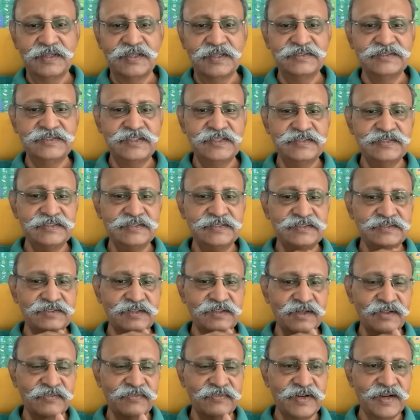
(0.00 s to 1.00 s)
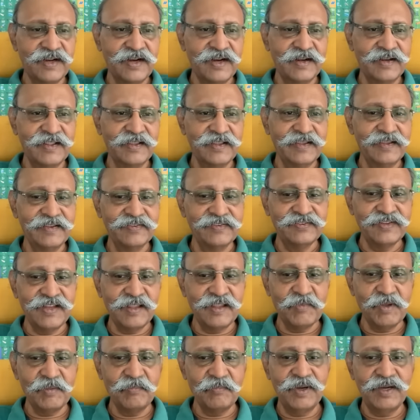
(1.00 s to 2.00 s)
He says, instead of regarding
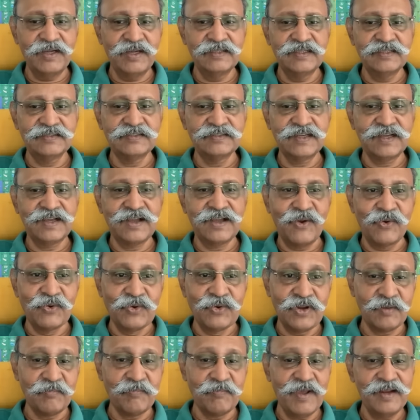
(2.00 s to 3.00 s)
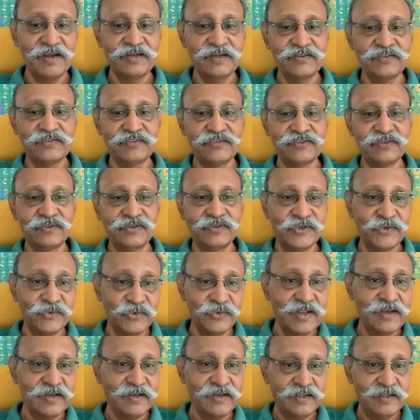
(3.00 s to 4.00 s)
Islamabad as a counterbalance to
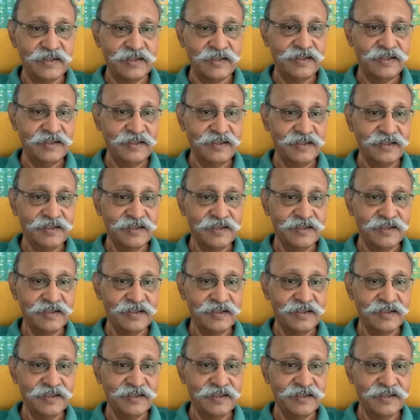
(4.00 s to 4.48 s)
New Delhi,